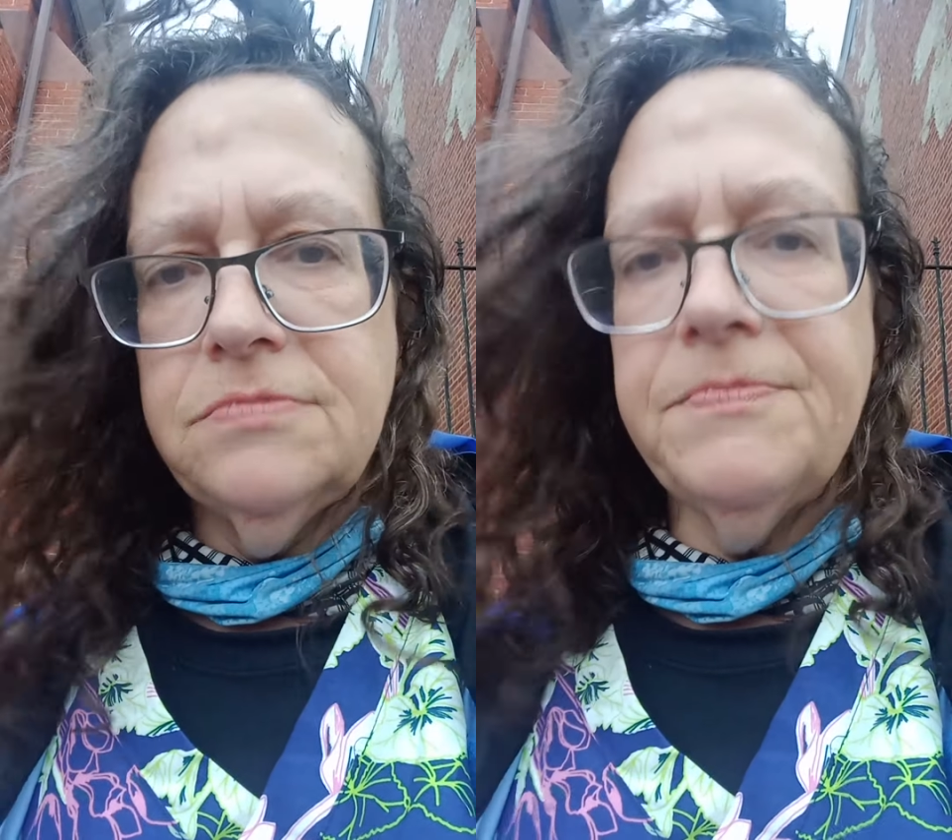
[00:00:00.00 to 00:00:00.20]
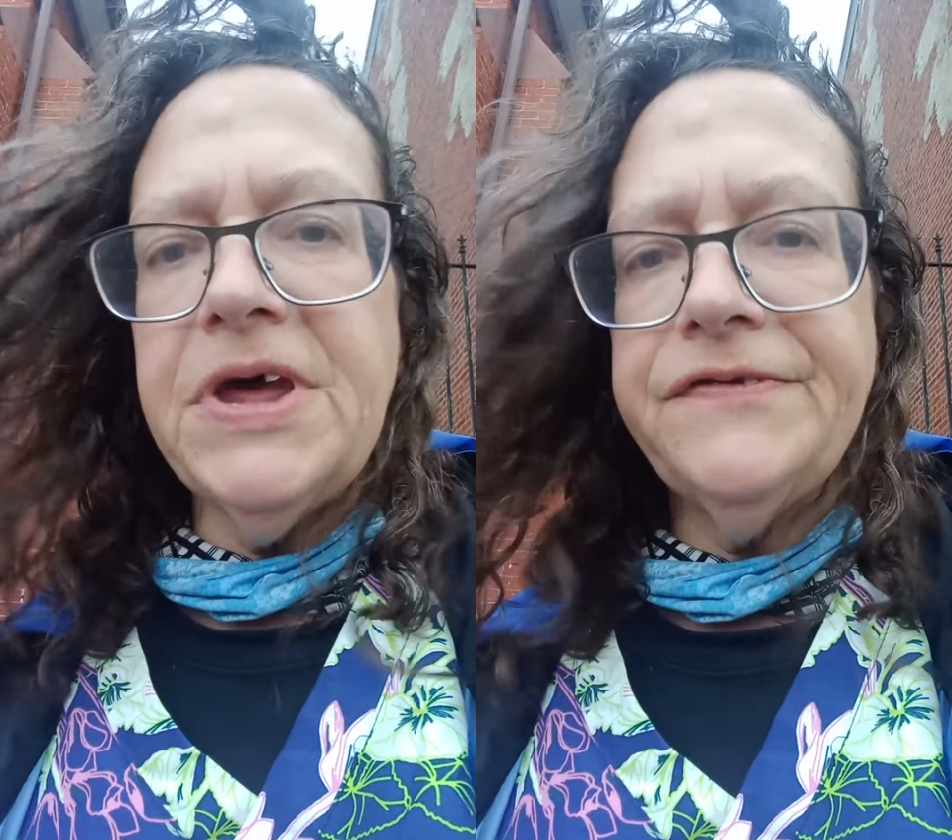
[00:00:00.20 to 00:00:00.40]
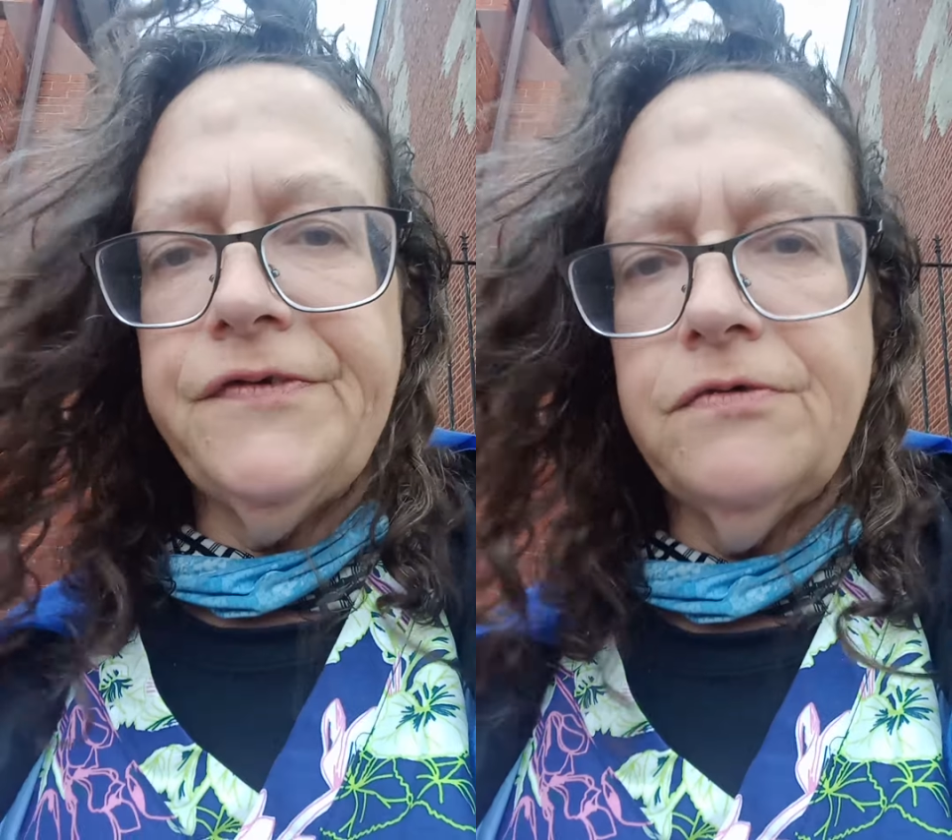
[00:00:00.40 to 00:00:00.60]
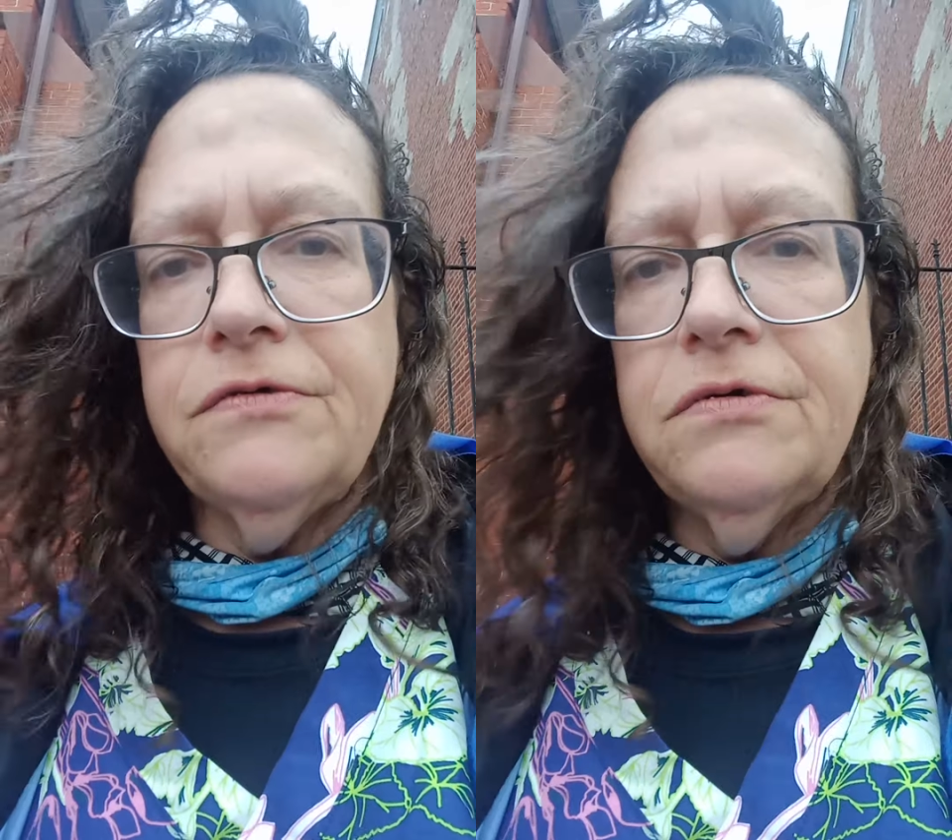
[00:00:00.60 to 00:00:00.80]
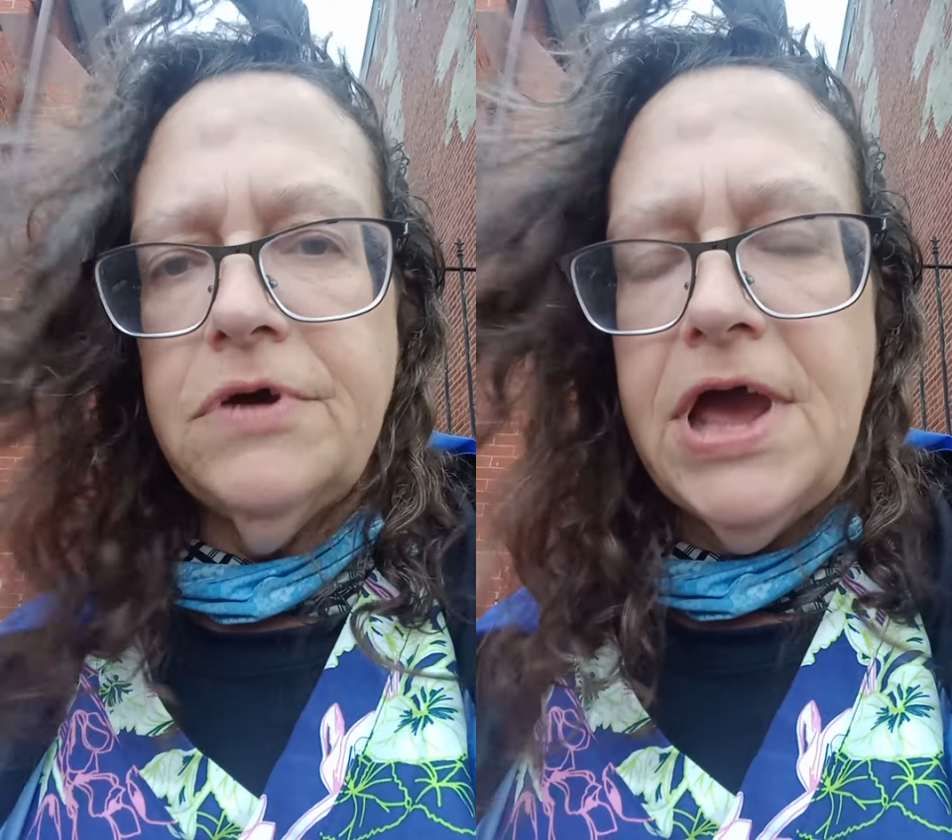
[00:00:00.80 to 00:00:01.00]

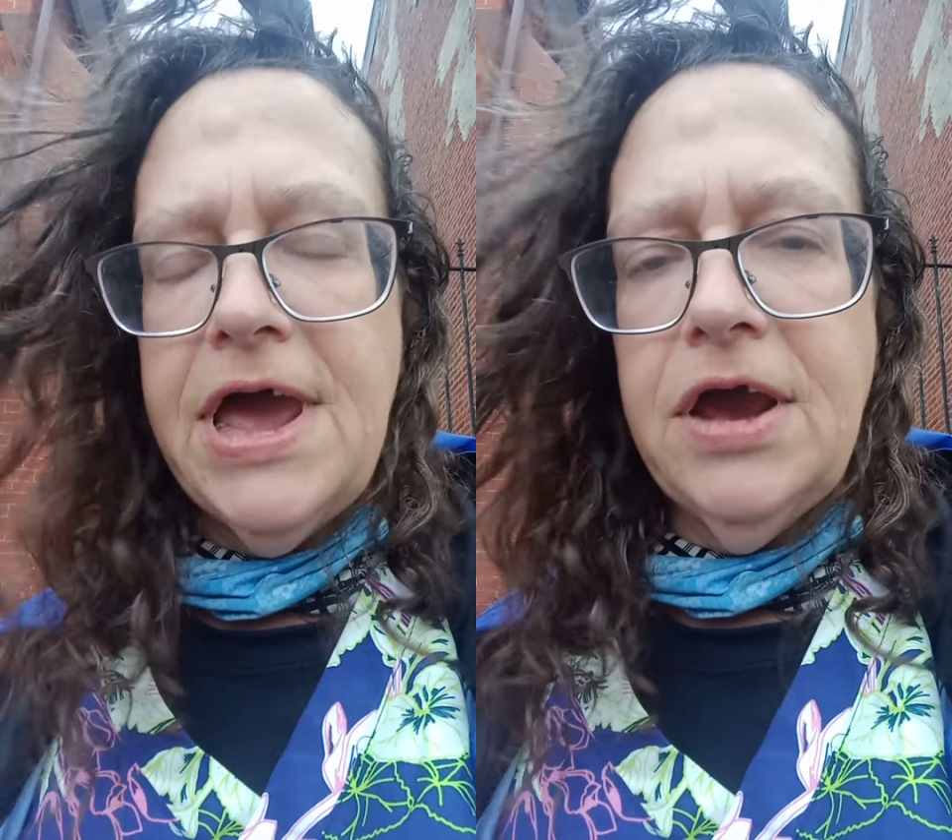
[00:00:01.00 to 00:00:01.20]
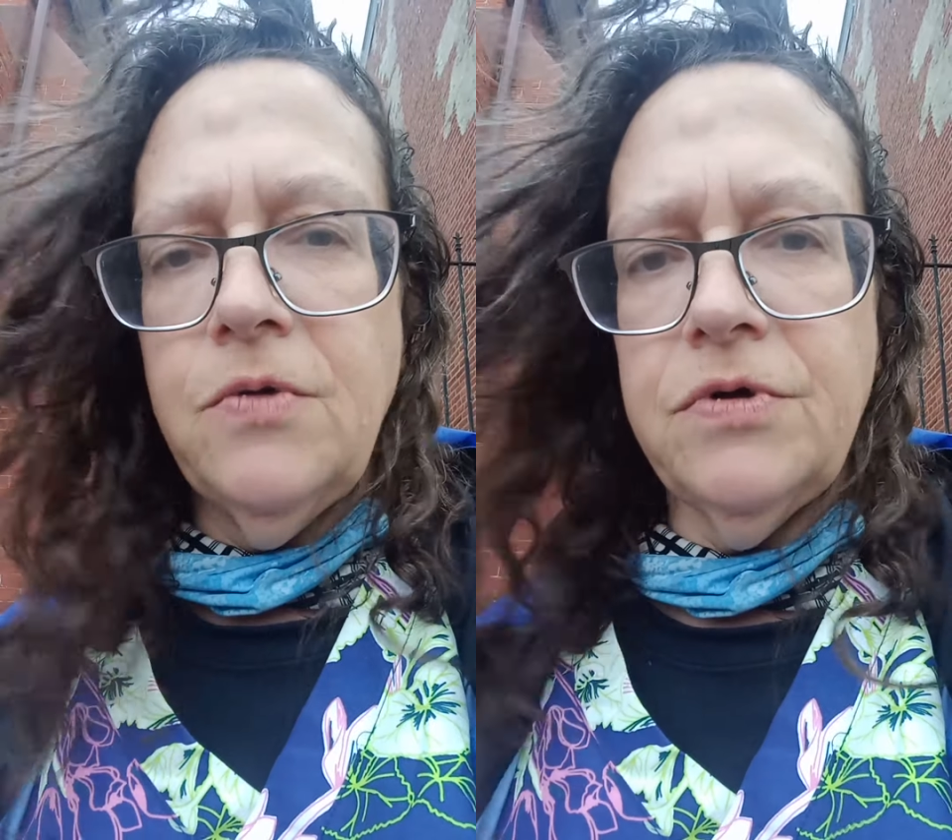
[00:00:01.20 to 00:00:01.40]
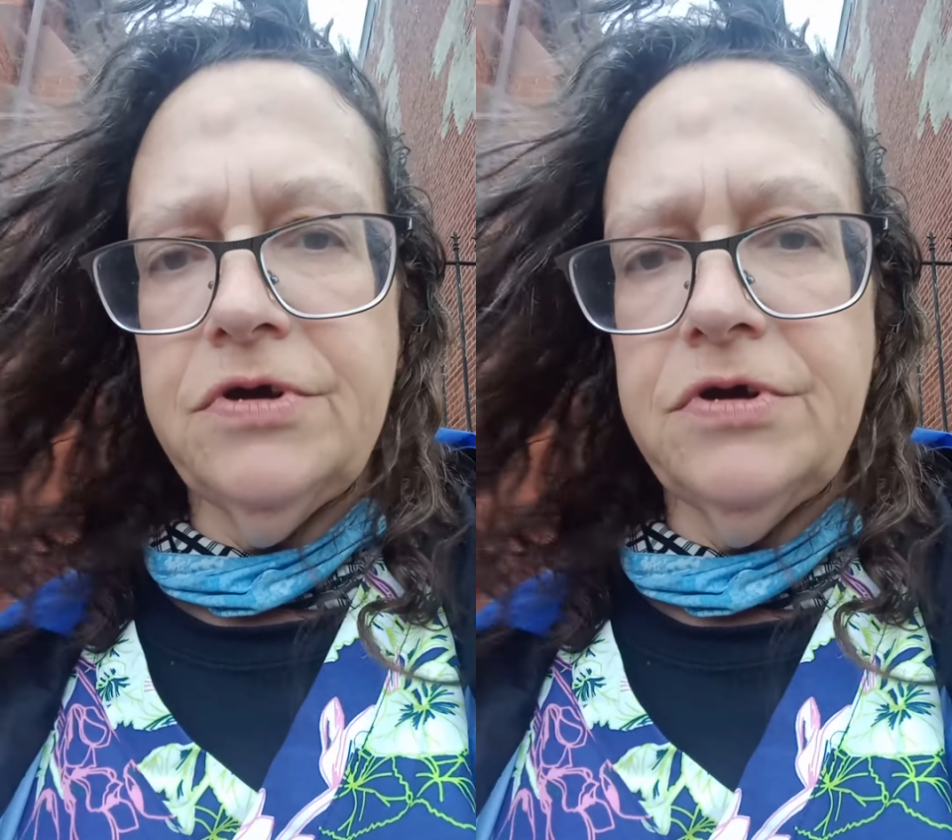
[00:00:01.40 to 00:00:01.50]
mental anguish.